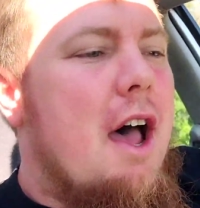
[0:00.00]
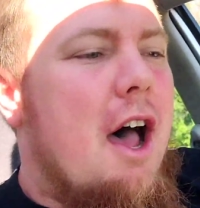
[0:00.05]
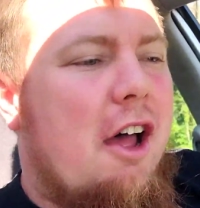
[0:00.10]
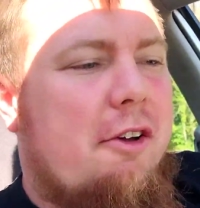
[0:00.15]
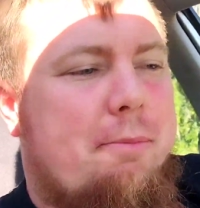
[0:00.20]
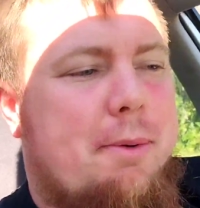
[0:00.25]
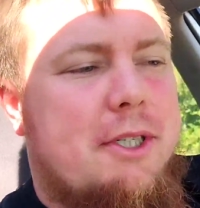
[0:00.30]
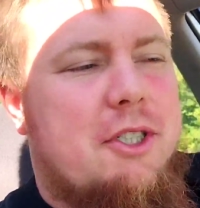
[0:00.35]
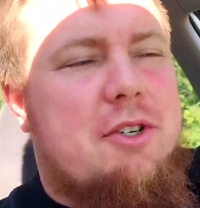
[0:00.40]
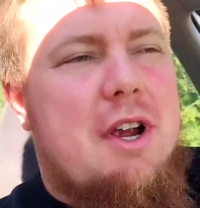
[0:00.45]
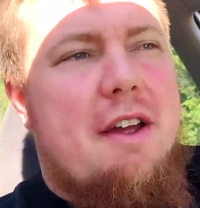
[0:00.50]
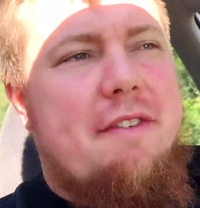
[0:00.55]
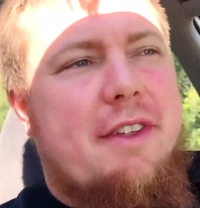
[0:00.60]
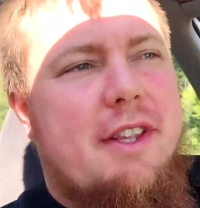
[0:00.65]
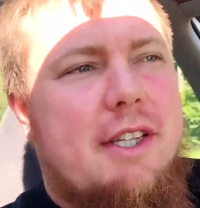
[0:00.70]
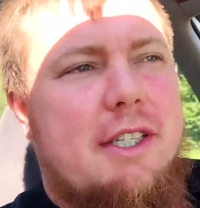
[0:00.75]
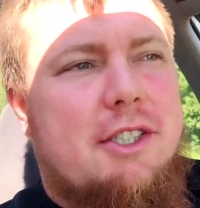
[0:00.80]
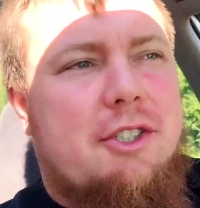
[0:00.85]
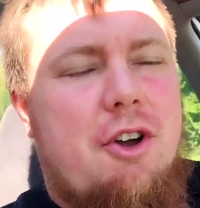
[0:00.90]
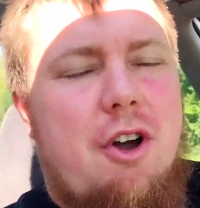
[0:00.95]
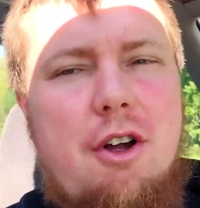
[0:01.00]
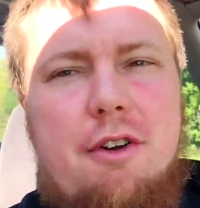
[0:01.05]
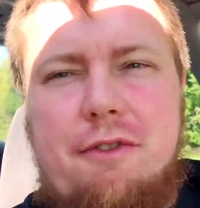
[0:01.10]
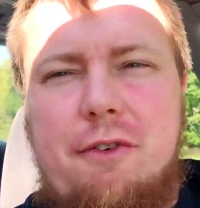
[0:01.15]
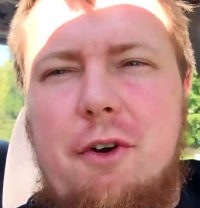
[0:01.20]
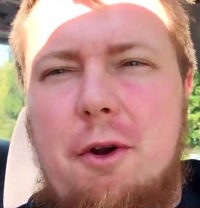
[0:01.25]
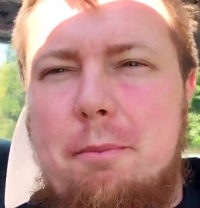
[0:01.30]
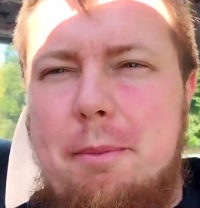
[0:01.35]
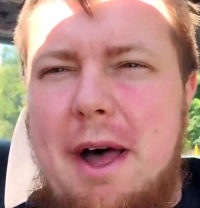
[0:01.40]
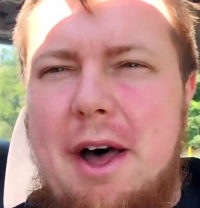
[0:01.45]
I've been driving this car
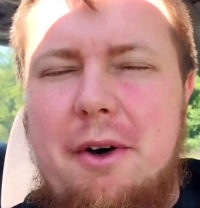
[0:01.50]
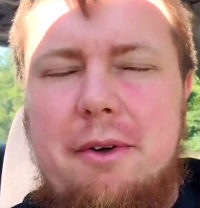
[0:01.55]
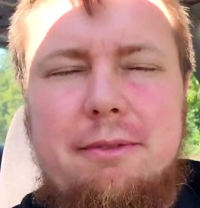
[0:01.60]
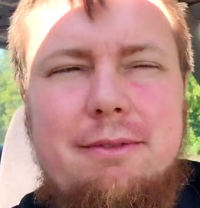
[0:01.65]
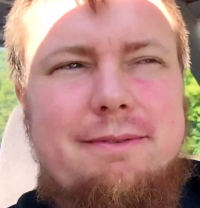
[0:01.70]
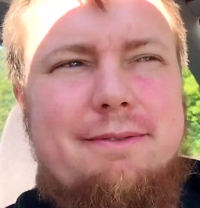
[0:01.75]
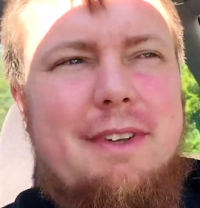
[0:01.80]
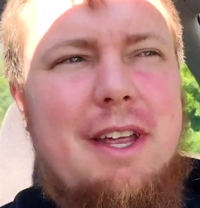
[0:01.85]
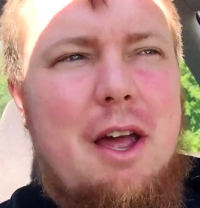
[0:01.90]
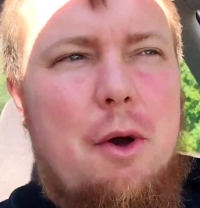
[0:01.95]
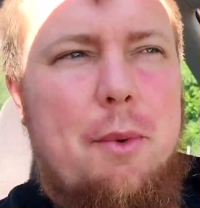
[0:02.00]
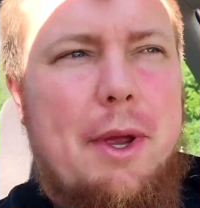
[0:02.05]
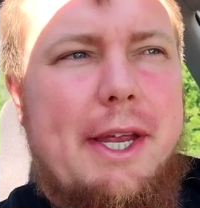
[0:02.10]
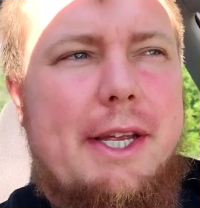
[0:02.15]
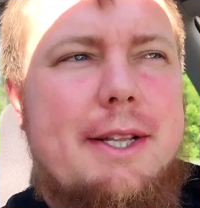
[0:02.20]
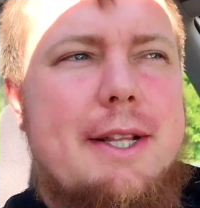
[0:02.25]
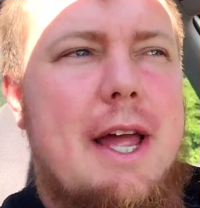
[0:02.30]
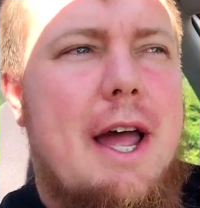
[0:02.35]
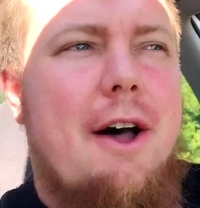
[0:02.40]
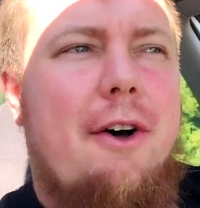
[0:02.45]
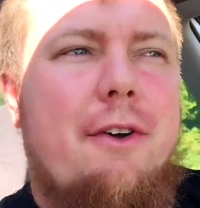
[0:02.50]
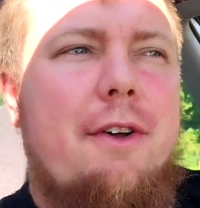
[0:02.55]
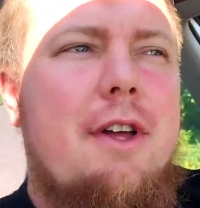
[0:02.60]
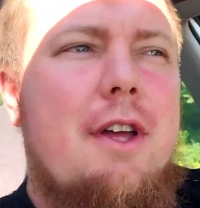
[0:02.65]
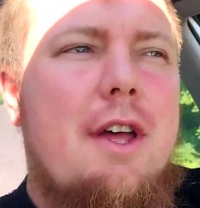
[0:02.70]
for about a week now.